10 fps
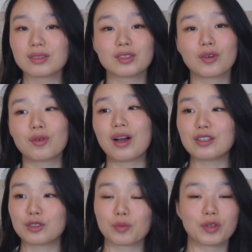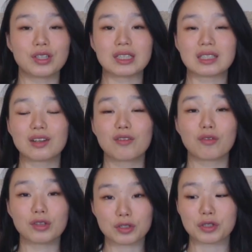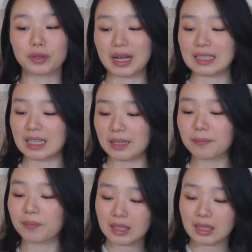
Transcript: so I just wore this for the show that day.